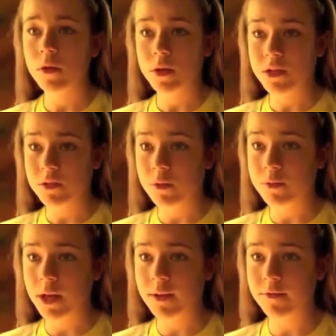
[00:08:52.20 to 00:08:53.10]
Could he stop
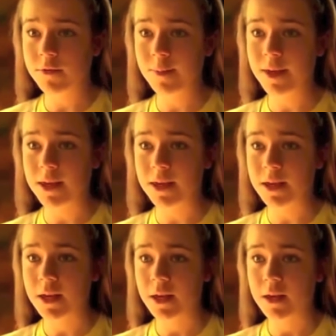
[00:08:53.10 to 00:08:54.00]
time for me?
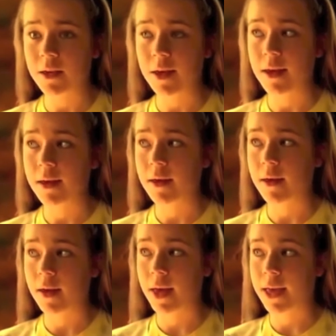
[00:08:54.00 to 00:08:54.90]

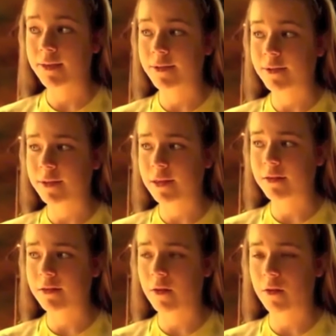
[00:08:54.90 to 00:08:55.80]
I have to sing a
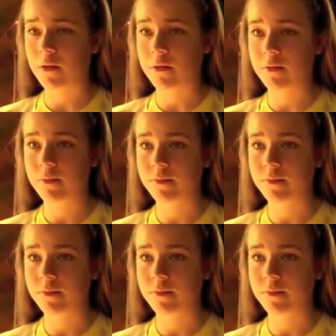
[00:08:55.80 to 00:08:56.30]
song.